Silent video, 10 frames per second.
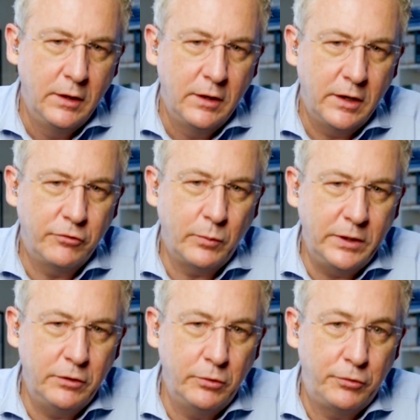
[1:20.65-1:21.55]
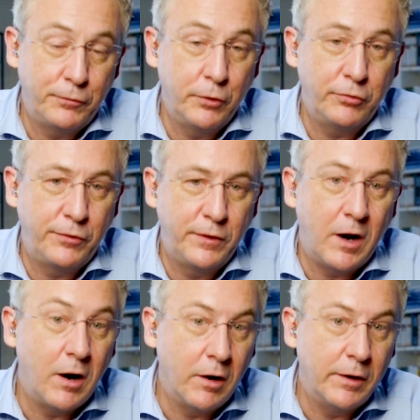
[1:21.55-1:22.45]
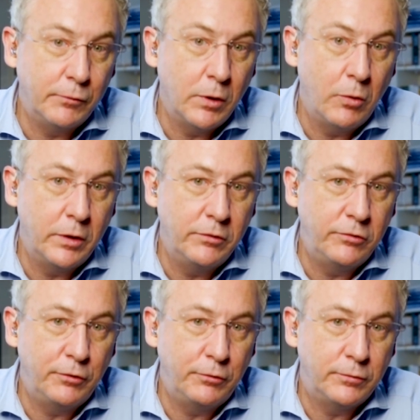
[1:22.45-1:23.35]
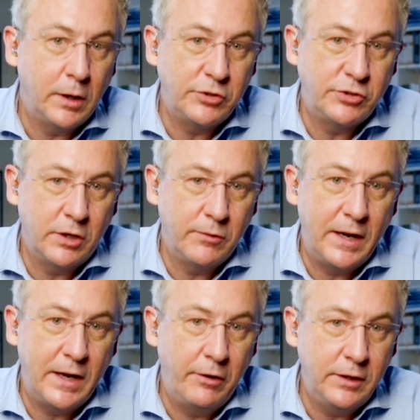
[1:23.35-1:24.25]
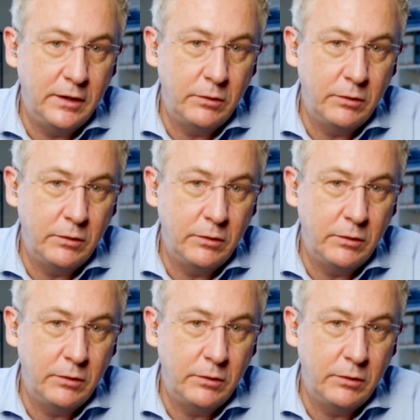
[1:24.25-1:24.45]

And so what you do is first the R in row is you develop a shared reality.